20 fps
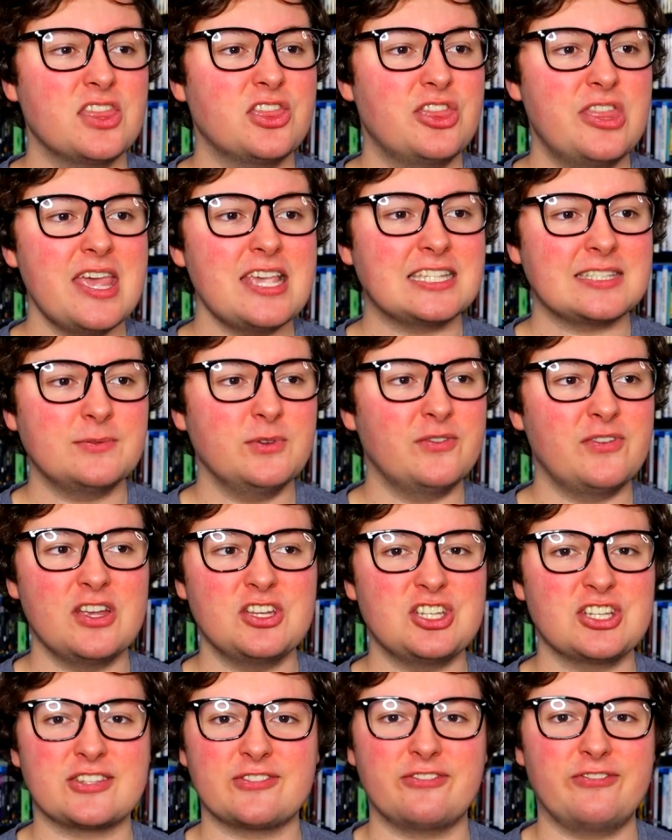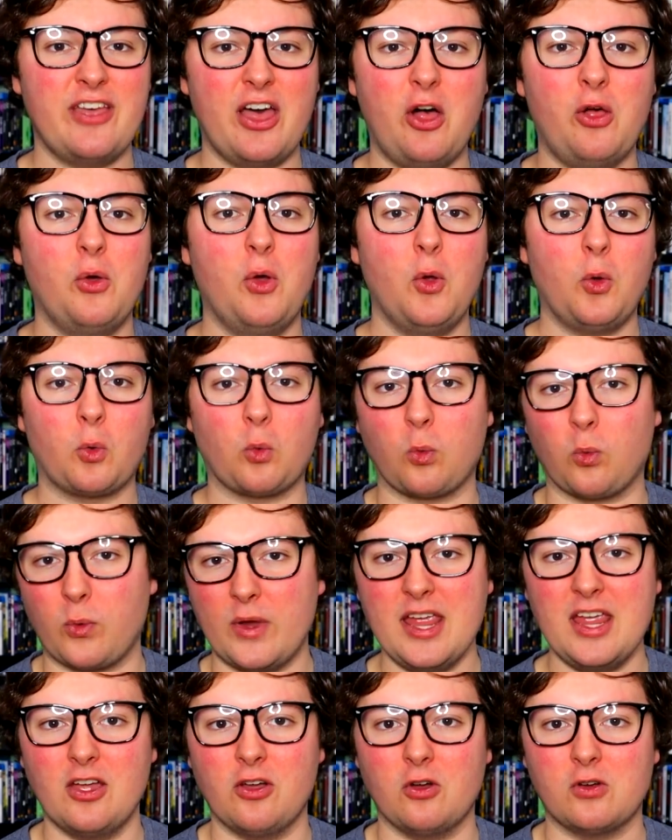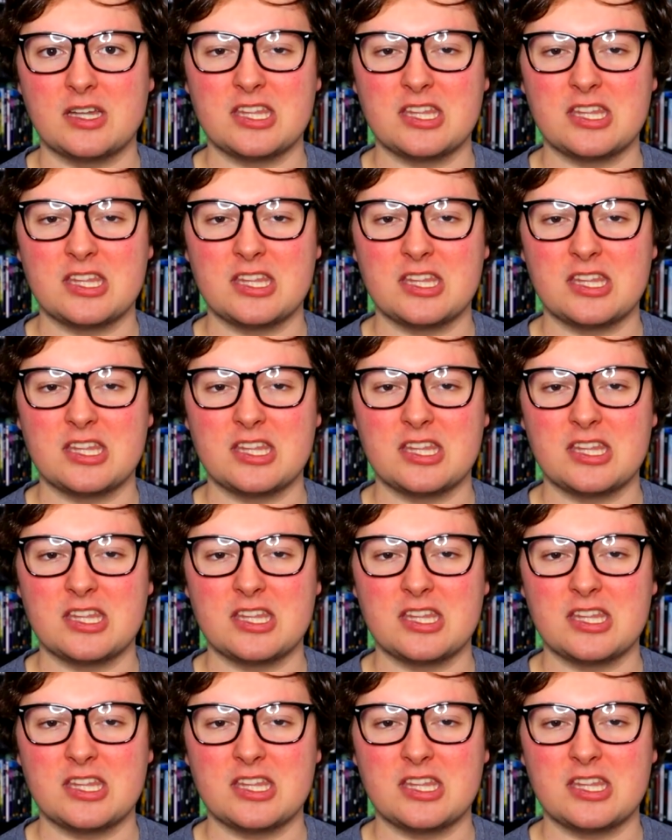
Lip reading: This movie just felt real.